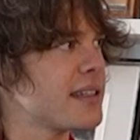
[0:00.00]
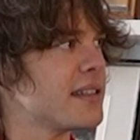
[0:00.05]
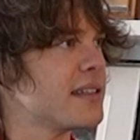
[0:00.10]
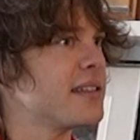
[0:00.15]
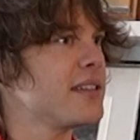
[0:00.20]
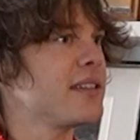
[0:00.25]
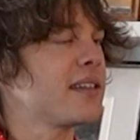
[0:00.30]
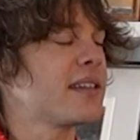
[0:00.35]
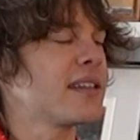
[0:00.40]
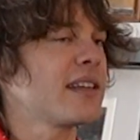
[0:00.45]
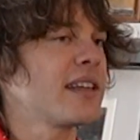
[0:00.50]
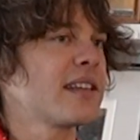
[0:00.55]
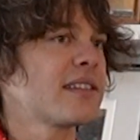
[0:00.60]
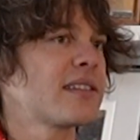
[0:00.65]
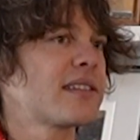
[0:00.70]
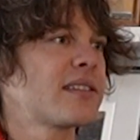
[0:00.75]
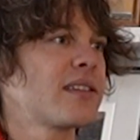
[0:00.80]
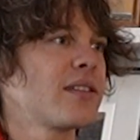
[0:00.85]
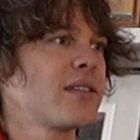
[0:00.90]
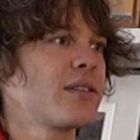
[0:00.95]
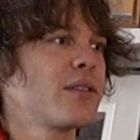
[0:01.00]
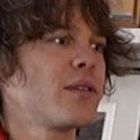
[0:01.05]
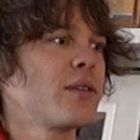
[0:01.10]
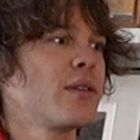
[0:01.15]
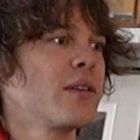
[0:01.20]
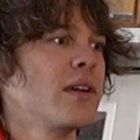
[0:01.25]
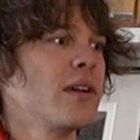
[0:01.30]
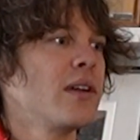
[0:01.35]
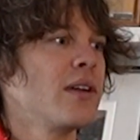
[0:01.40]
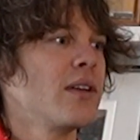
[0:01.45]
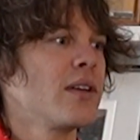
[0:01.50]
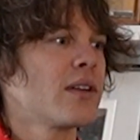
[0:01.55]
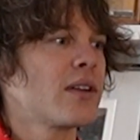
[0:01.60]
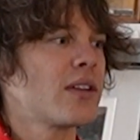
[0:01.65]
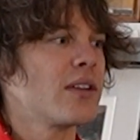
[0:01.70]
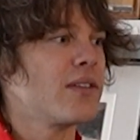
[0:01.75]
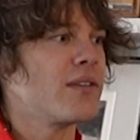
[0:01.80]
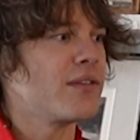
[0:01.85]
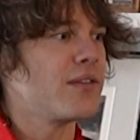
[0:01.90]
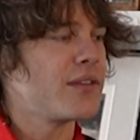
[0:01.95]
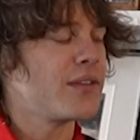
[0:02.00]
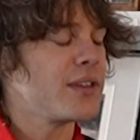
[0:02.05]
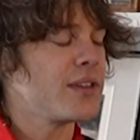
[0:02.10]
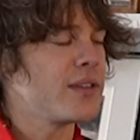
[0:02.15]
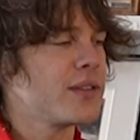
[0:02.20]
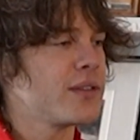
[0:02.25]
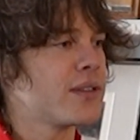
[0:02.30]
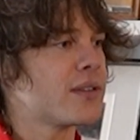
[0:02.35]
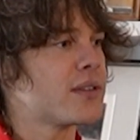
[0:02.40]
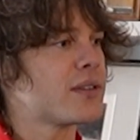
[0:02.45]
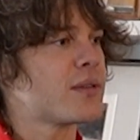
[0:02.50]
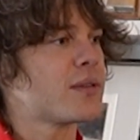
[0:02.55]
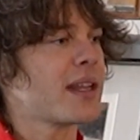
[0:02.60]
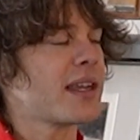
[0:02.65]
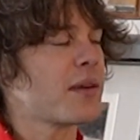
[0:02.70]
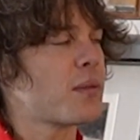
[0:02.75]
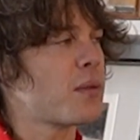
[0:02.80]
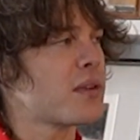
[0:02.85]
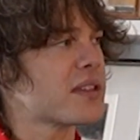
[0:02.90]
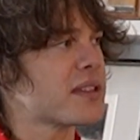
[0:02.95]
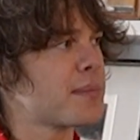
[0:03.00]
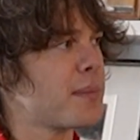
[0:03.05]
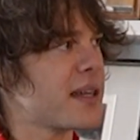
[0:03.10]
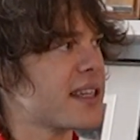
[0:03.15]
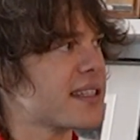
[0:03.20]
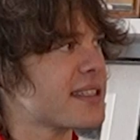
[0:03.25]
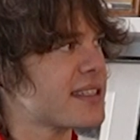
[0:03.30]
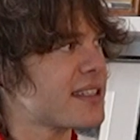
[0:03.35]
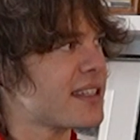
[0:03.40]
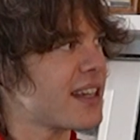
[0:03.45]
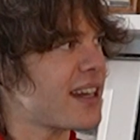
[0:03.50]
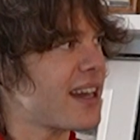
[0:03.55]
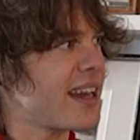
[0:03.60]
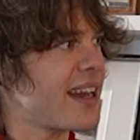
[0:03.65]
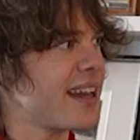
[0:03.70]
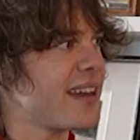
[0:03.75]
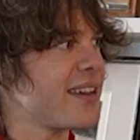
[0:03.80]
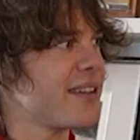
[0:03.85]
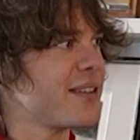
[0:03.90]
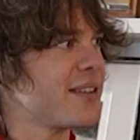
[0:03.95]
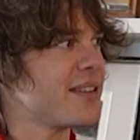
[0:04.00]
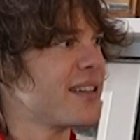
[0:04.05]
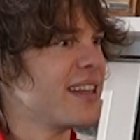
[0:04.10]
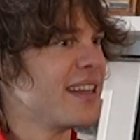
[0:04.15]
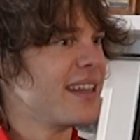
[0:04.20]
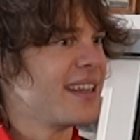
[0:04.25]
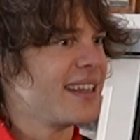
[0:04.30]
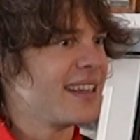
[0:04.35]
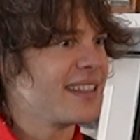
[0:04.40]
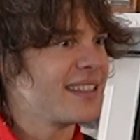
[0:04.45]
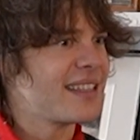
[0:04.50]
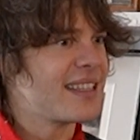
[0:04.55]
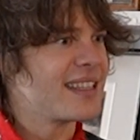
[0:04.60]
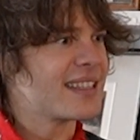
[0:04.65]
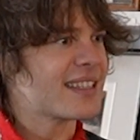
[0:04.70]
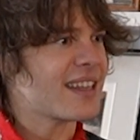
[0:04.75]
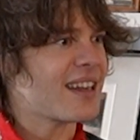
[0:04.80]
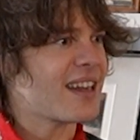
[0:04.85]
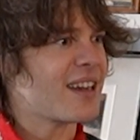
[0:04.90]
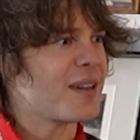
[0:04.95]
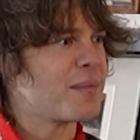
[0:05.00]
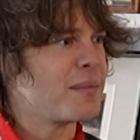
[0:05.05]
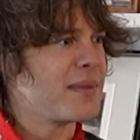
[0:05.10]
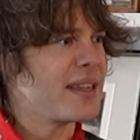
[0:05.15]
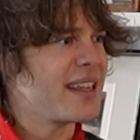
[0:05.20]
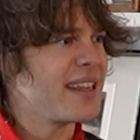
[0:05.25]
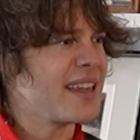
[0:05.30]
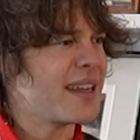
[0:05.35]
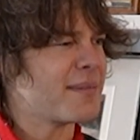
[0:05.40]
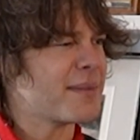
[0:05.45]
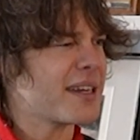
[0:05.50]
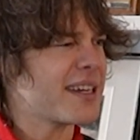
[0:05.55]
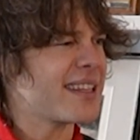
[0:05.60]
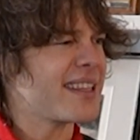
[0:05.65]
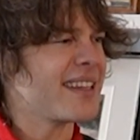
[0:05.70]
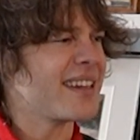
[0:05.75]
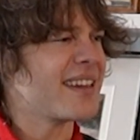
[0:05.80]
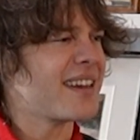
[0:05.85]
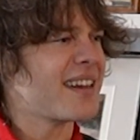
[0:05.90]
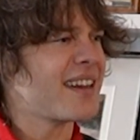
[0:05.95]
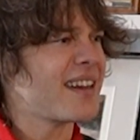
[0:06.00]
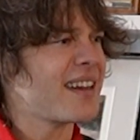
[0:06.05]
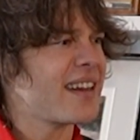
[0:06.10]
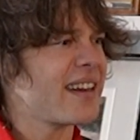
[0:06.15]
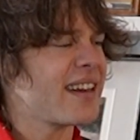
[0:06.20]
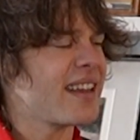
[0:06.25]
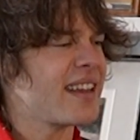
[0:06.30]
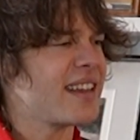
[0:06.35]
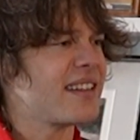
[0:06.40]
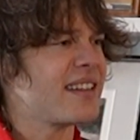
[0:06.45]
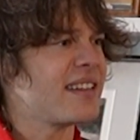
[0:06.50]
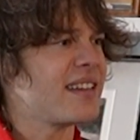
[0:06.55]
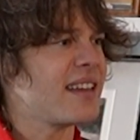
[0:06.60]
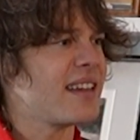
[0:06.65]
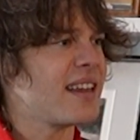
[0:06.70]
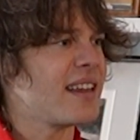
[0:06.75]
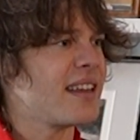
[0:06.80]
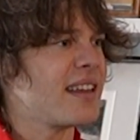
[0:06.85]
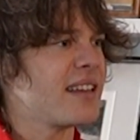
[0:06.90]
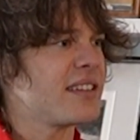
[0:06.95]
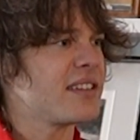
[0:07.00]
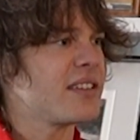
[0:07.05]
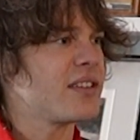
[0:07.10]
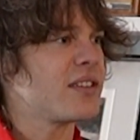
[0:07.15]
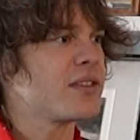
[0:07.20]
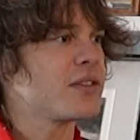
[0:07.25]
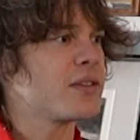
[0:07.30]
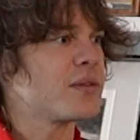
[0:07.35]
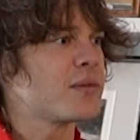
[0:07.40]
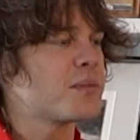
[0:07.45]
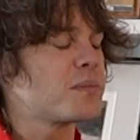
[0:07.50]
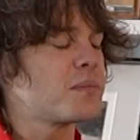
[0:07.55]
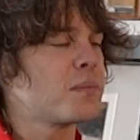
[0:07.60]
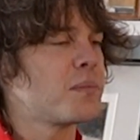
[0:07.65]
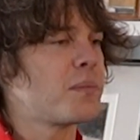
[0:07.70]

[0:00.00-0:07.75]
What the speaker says: it, you can get so confused, like, what's my style? Is this art me? Am I the art? And, in